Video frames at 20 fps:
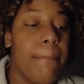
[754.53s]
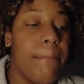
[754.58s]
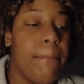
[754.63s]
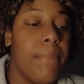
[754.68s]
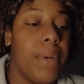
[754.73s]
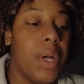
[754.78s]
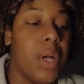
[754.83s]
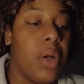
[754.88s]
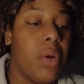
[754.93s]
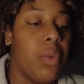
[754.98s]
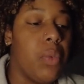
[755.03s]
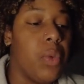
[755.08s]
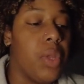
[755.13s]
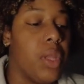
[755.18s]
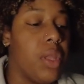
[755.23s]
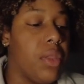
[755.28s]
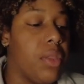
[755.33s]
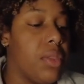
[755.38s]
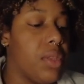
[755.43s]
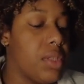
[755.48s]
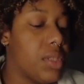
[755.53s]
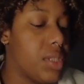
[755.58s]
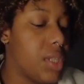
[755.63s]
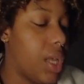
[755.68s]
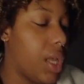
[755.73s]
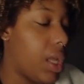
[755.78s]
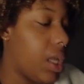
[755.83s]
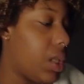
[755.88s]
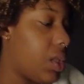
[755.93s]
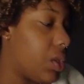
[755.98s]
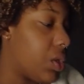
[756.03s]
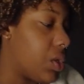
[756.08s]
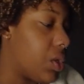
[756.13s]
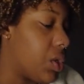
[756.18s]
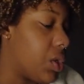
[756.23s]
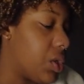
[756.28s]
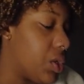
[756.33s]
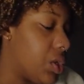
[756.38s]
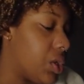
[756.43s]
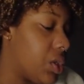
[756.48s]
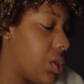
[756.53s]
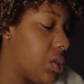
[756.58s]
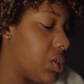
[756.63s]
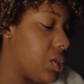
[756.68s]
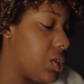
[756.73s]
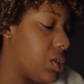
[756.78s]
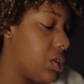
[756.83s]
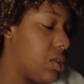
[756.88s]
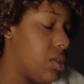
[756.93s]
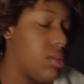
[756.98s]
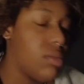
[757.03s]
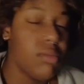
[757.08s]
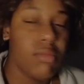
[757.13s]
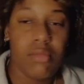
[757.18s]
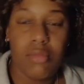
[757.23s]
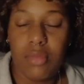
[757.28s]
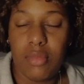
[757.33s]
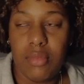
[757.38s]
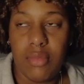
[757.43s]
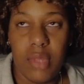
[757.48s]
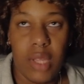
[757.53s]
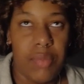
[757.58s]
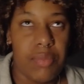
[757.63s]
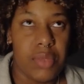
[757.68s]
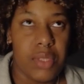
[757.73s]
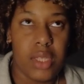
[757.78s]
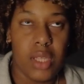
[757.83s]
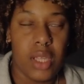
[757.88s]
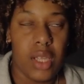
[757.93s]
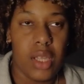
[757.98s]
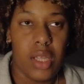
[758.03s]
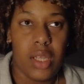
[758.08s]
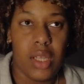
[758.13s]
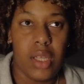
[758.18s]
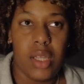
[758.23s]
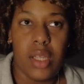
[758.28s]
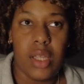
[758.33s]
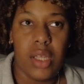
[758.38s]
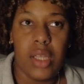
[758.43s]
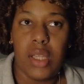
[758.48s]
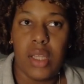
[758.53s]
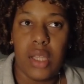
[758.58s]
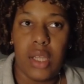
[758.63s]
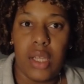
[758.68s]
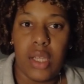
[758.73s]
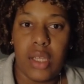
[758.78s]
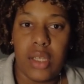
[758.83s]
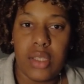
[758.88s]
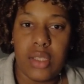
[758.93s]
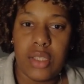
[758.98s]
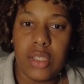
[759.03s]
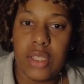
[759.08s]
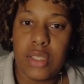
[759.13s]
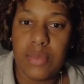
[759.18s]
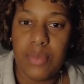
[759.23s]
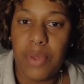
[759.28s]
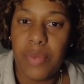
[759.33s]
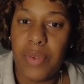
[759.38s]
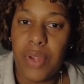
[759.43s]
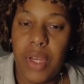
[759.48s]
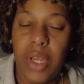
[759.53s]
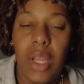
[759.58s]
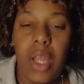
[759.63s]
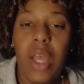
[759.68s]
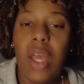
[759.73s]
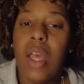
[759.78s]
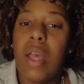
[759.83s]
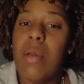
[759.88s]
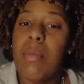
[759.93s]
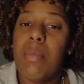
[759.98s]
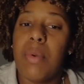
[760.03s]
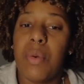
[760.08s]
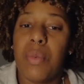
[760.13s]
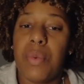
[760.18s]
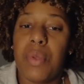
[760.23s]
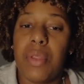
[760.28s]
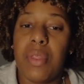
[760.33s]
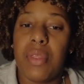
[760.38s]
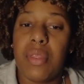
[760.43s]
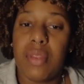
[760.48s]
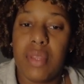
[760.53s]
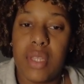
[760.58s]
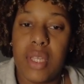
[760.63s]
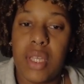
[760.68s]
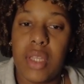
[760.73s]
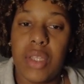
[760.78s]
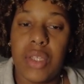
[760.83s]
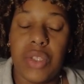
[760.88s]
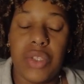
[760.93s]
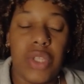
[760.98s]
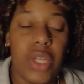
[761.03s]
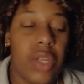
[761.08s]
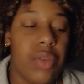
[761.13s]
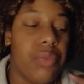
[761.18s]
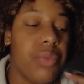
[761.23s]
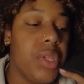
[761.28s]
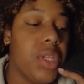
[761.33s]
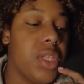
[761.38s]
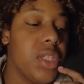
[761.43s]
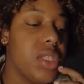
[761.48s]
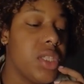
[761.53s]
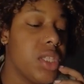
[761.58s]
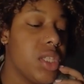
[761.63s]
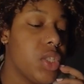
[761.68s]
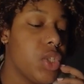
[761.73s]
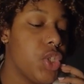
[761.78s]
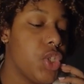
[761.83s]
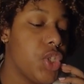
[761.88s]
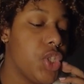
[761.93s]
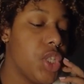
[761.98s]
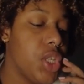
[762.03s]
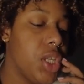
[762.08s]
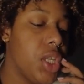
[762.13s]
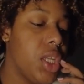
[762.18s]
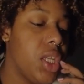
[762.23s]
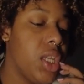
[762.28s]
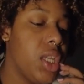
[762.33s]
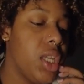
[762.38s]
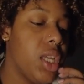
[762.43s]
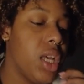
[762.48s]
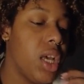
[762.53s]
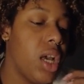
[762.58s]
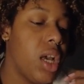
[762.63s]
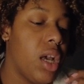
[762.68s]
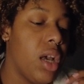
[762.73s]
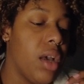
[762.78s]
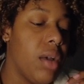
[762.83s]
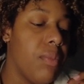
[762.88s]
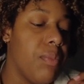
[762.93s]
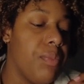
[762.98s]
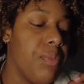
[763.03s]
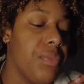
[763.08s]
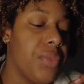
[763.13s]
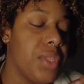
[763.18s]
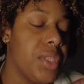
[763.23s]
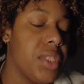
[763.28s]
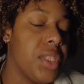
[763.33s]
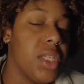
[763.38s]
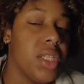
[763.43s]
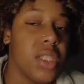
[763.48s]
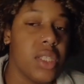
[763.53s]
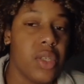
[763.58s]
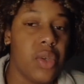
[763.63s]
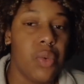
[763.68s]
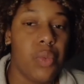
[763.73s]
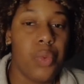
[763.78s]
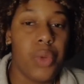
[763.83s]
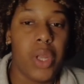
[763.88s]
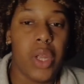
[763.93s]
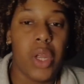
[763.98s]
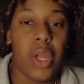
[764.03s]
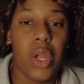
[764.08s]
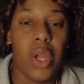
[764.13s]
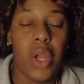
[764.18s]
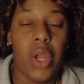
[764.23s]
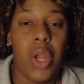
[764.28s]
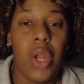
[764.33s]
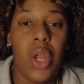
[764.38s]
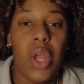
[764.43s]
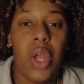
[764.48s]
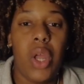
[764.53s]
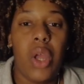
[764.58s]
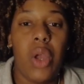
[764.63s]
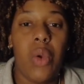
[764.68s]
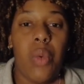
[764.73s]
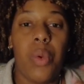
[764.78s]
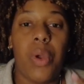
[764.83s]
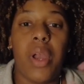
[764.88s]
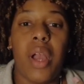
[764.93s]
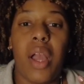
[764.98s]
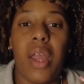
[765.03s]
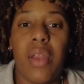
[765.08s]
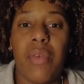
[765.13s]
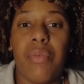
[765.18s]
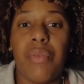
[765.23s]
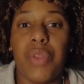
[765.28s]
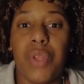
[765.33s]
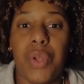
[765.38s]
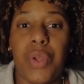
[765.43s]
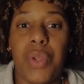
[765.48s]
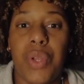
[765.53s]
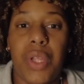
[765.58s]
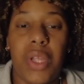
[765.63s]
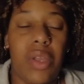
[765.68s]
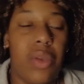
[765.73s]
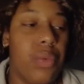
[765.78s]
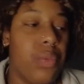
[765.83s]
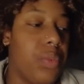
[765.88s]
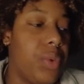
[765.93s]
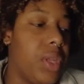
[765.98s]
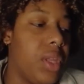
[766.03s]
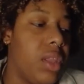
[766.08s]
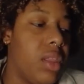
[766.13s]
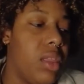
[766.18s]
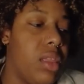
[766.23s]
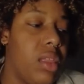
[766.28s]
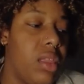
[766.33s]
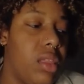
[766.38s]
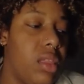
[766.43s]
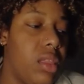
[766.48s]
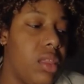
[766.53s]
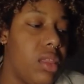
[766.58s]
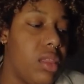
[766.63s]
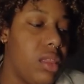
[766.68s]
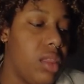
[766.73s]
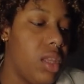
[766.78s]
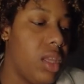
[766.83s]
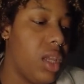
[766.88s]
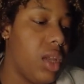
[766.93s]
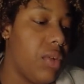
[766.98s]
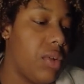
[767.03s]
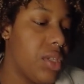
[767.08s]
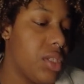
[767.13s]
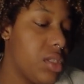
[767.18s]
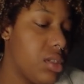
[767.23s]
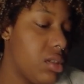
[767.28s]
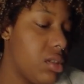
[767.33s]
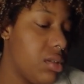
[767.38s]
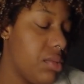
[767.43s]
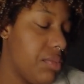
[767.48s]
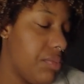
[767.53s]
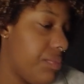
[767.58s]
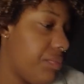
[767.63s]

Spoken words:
But with Taylor, I'm saying it like she's my friend, but with Taylor Jacob Reads, she does it where we're kind of learning with the character.